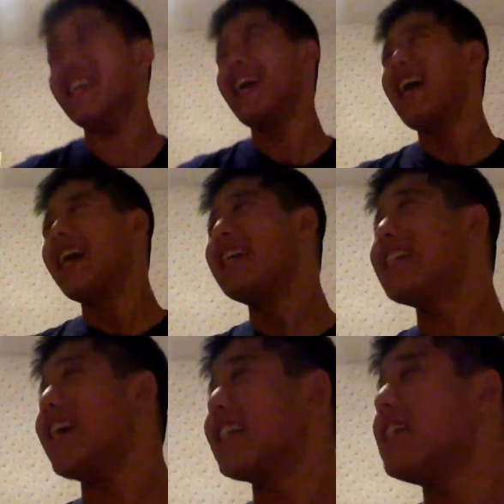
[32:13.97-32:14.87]
he
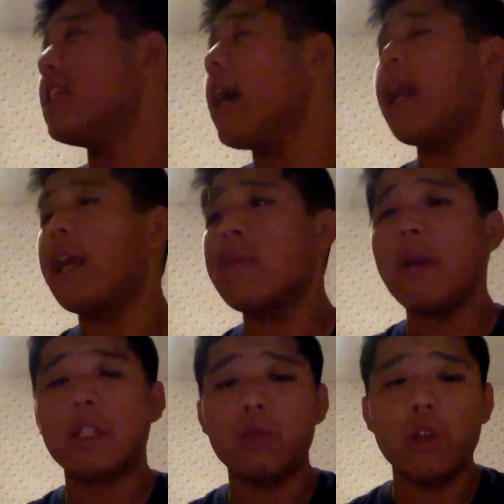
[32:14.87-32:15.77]
says he and, and he makes
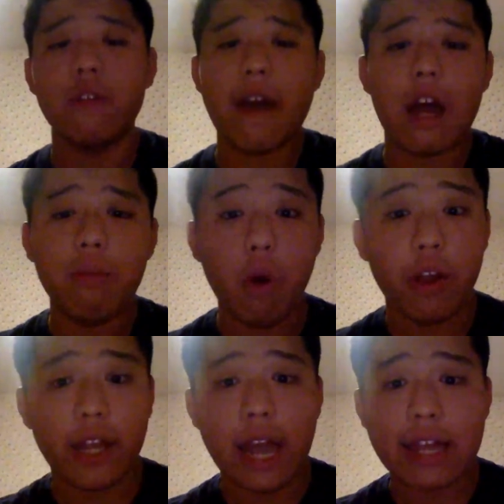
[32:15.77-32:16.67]
a really valid point.
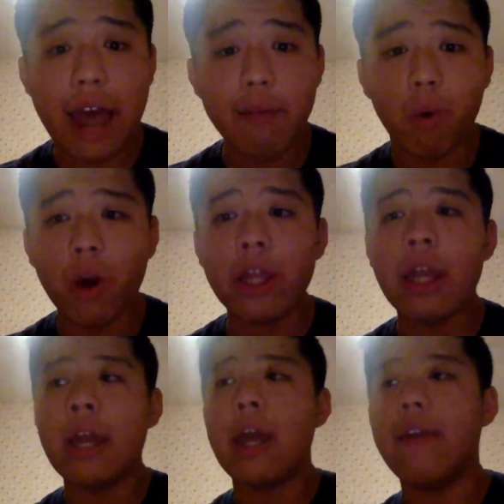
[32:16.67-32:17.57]
Like at that point,
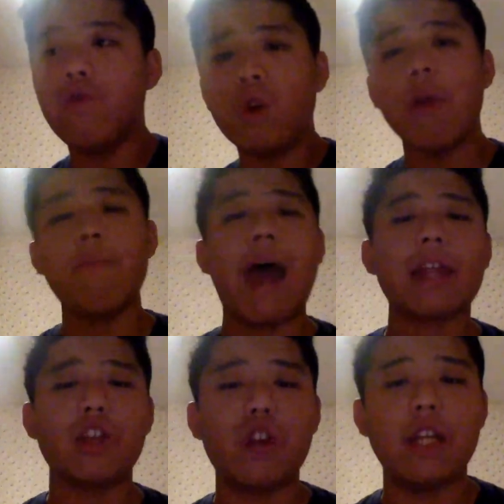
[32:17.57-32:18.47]
if you come back to
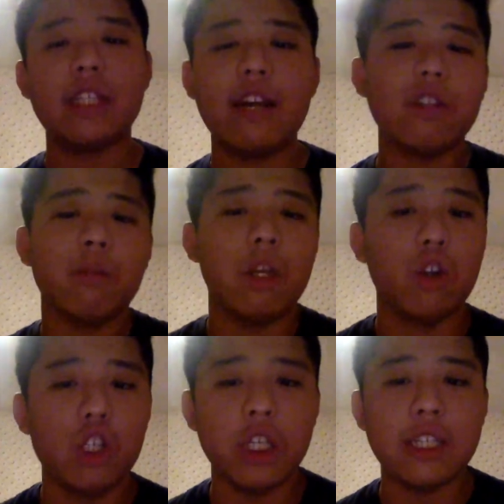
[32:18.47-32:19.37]
try to save something, you're
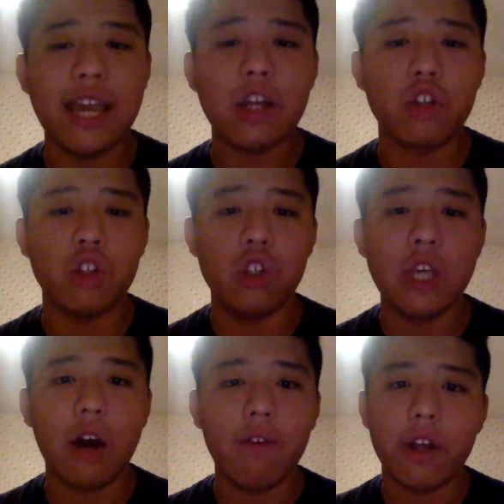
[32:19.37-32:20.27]
just endangering
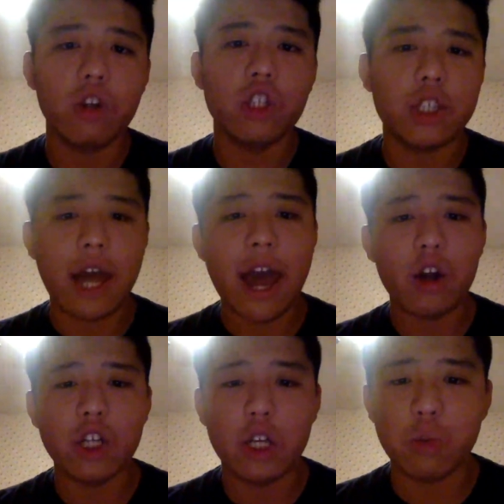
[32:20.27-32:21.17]
yourself. Like there's just a higher
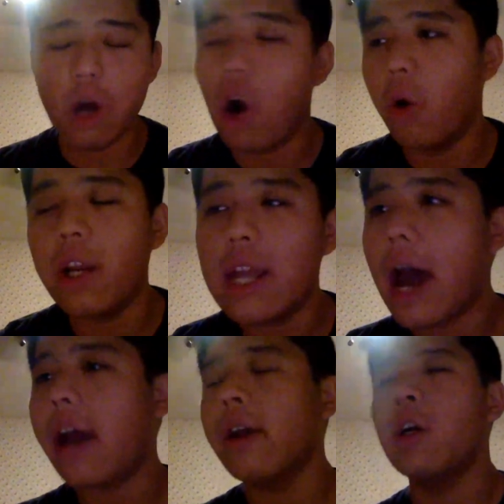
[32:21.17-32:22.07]
chance we all would have
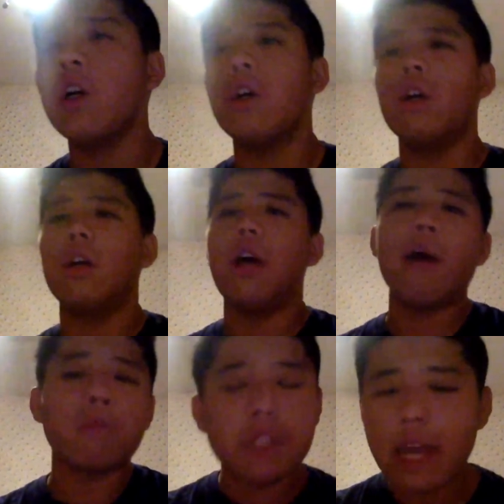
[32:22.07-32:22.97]
died. I'm
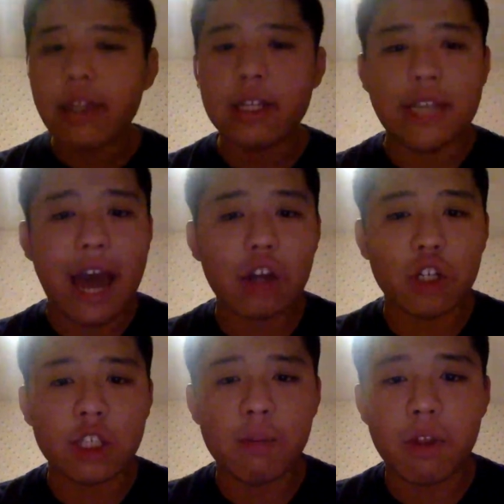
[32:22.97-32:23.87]
slightly exaggerating
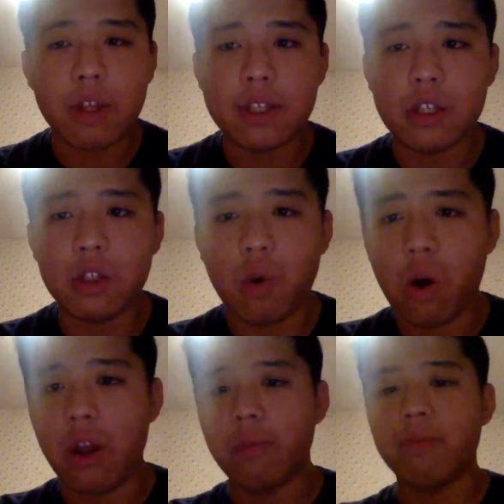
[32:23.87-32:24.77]
some of the things of the
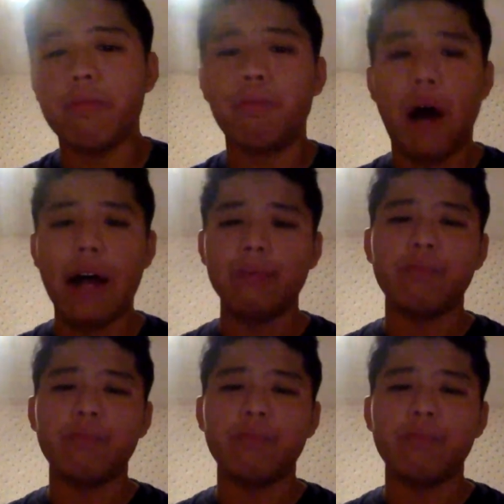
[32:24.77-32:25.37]
story, but